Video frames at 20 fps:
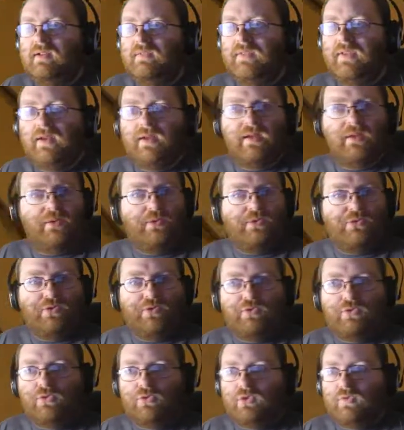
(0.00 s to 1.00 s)
then I also
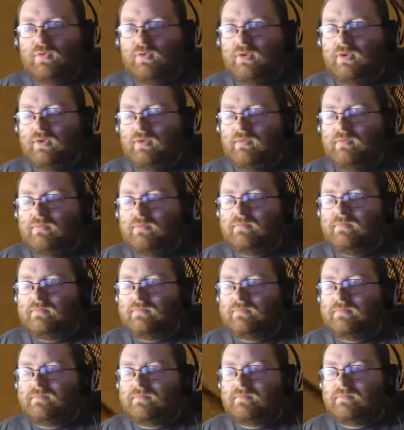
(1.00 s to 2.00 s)
discovered
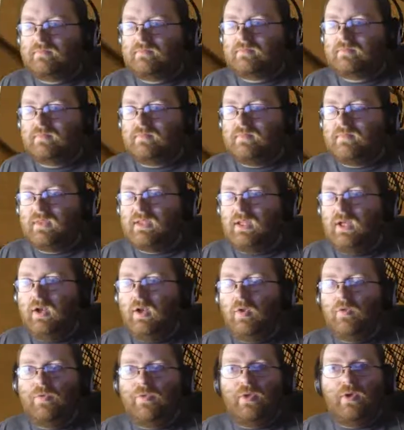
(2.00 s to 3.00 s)
a
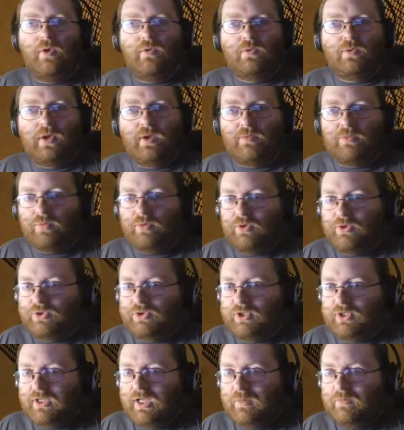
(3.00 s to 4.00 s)
lot of the old Games
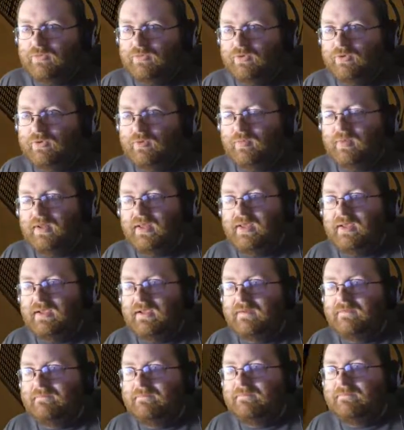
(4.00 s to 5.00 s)
Workshop games we used to
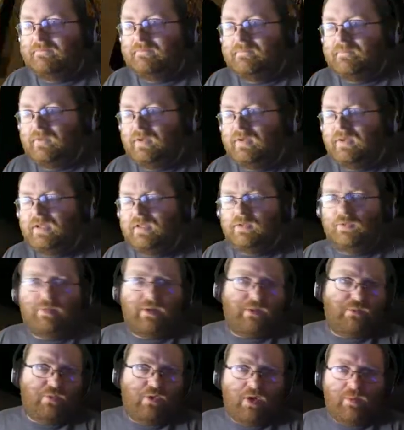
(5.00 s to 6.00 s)
play. Oh yeah, I used to
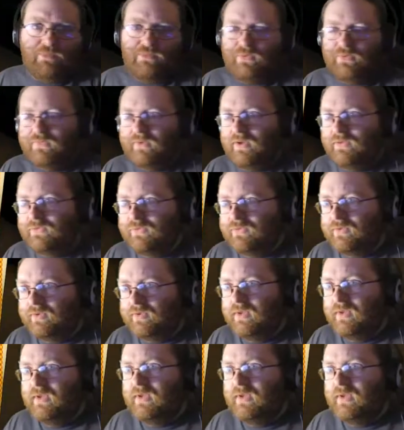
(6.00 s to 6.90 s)
play Warhammer 40,000.